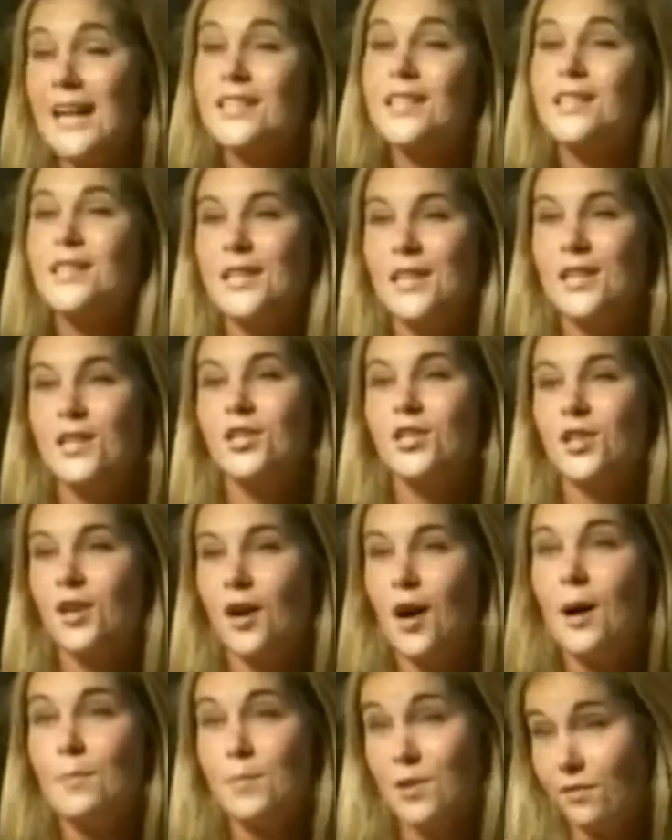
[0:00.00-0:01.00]
As a teacher,
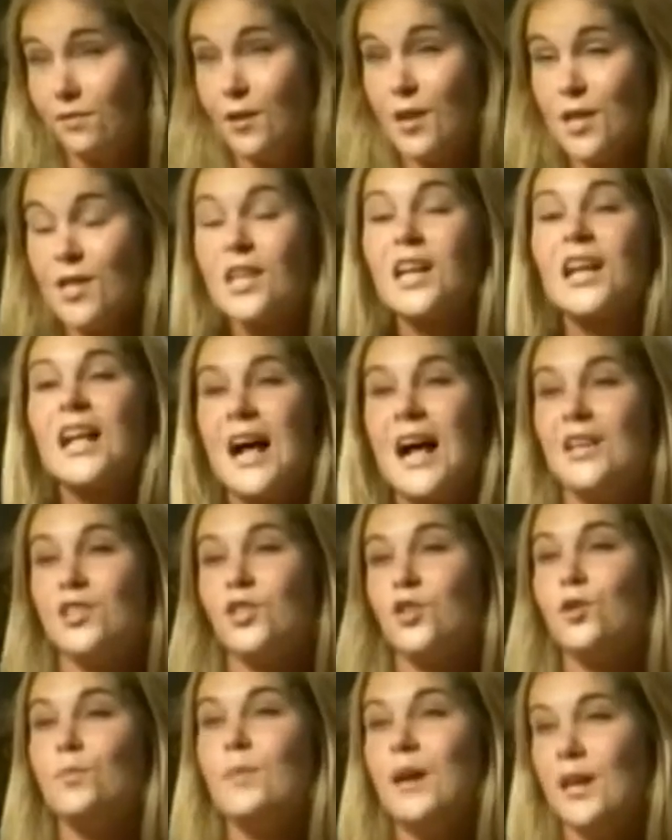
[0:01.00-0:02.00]
I'm in front of the
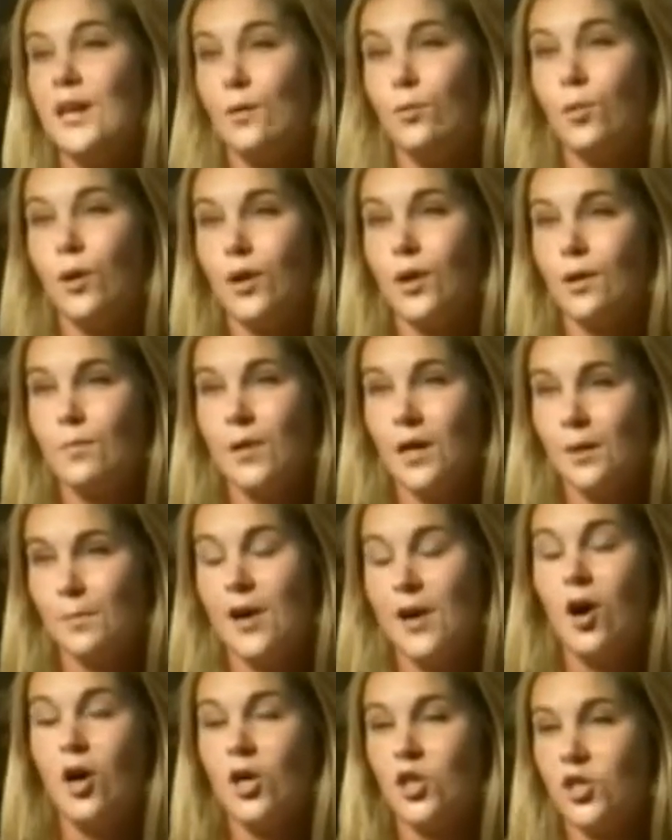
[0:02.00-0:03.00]
classroom and I work among
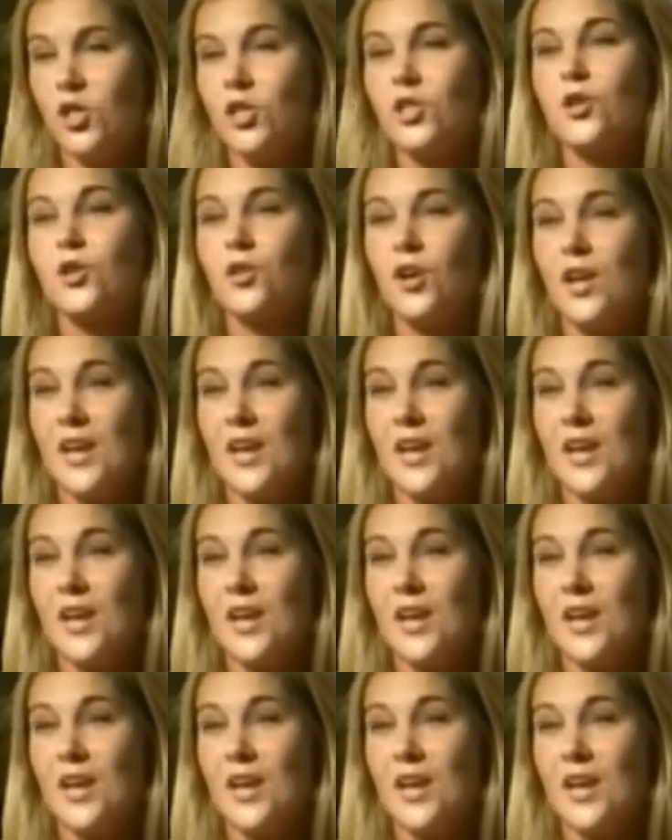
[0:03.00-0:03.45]
my harshest